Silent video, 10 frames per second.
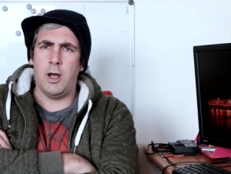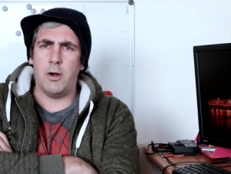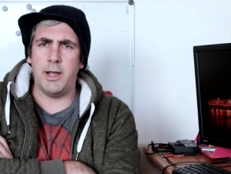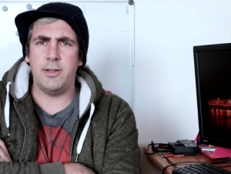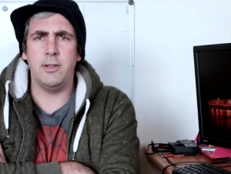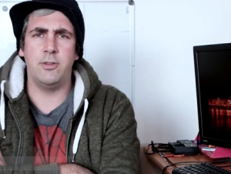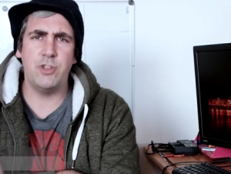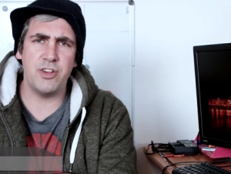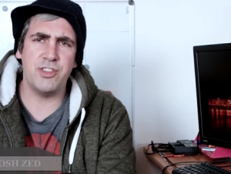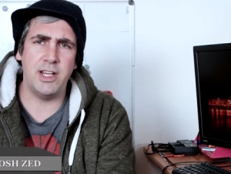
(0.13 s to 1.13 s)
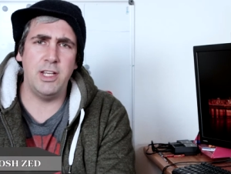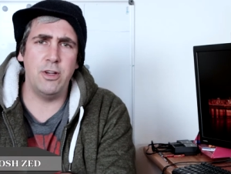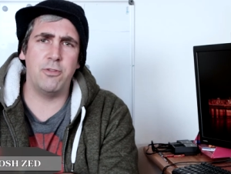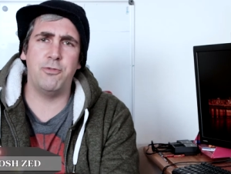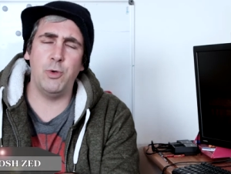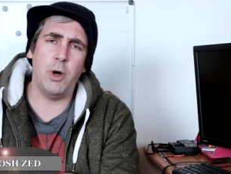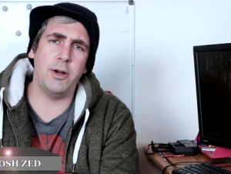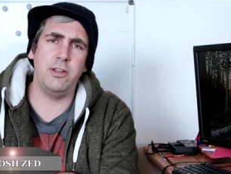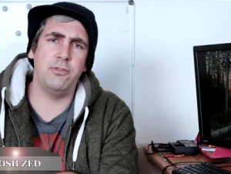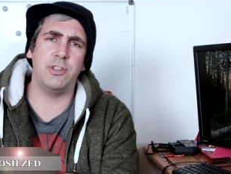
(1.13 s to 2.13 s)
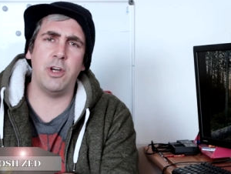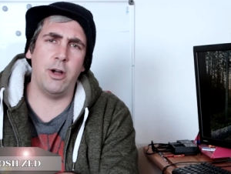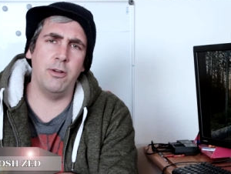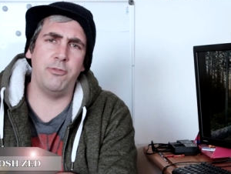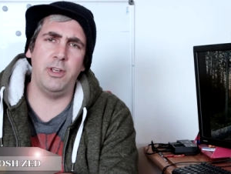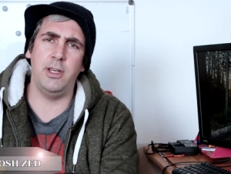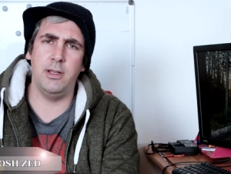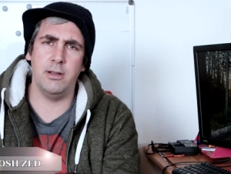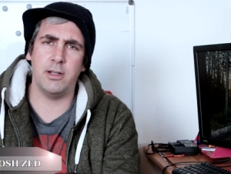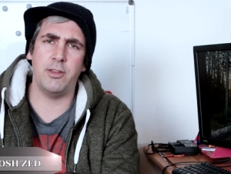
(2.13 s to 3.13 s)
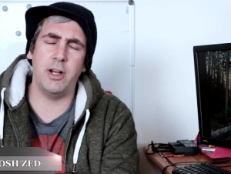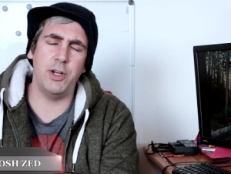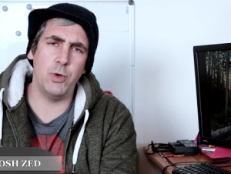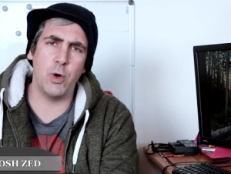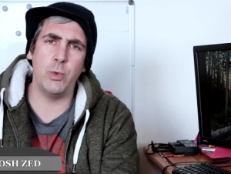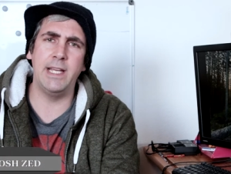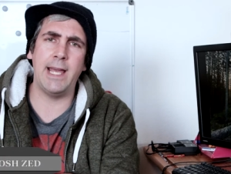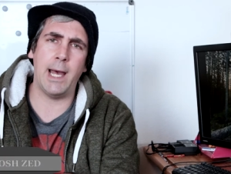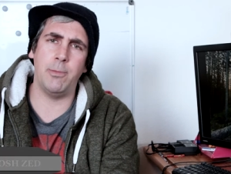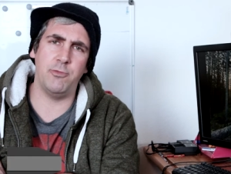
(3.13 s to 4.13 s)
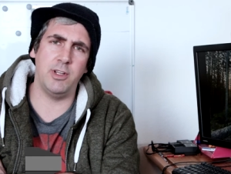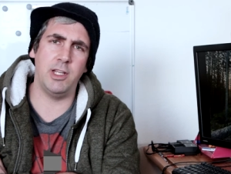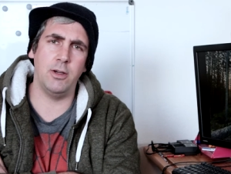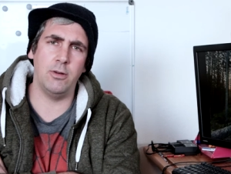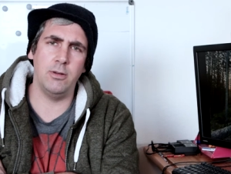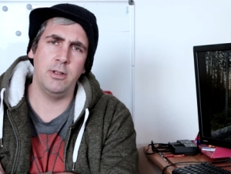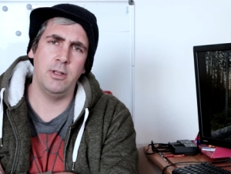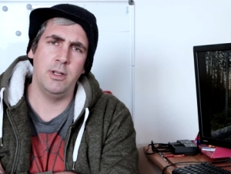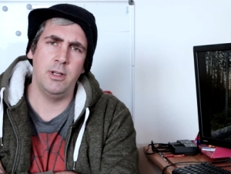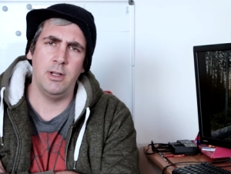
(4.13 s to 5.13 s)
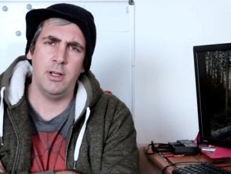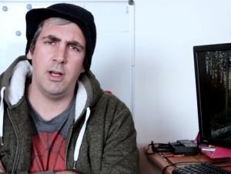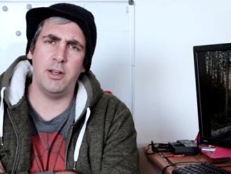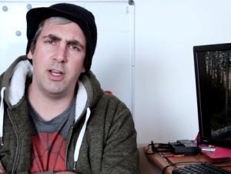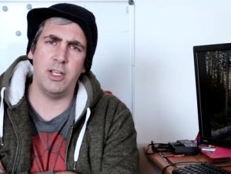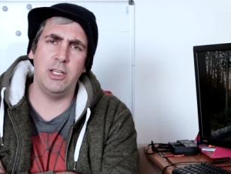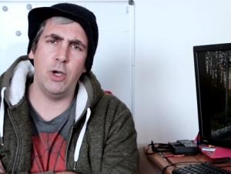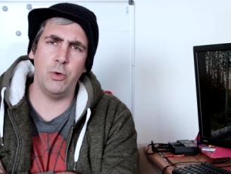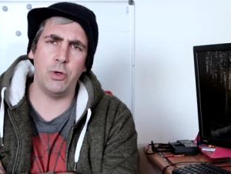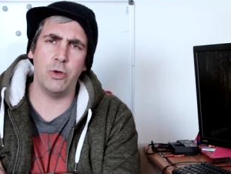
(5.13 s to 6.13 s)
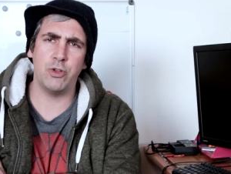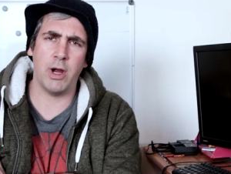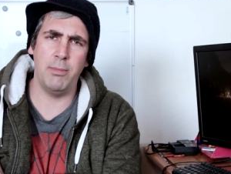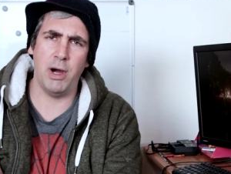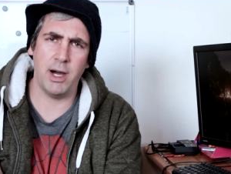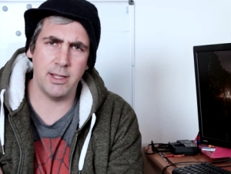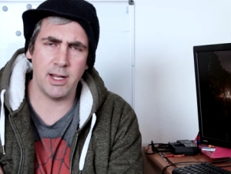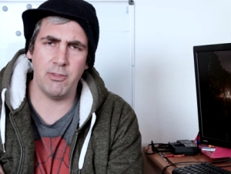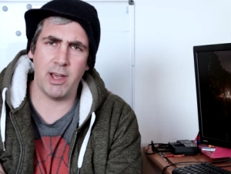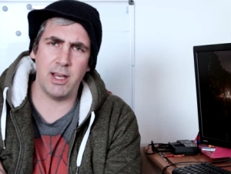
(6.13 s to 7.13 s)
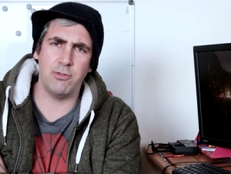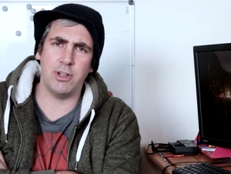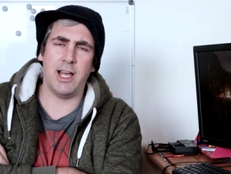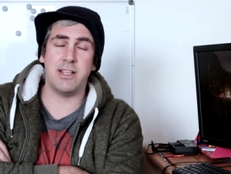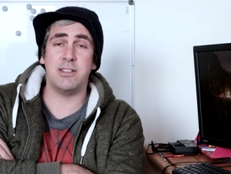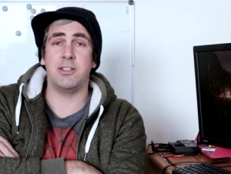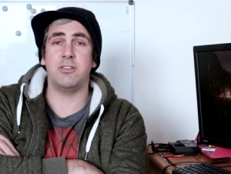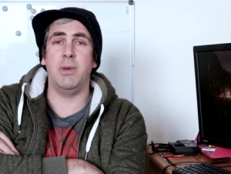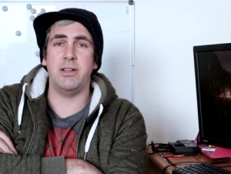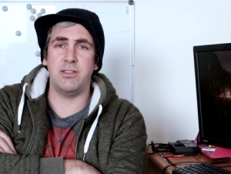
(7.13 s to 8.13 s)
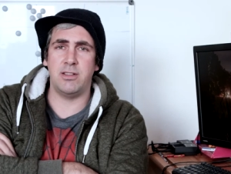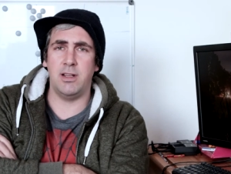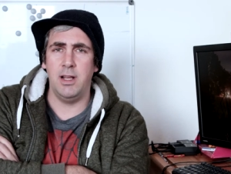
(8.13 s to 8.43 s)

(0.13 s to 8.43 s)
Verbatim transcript: All right, Josh Zed here, foolhardy photography, and I thought I'd do a recap video on a Geekoto tripod that I've had for the last six months.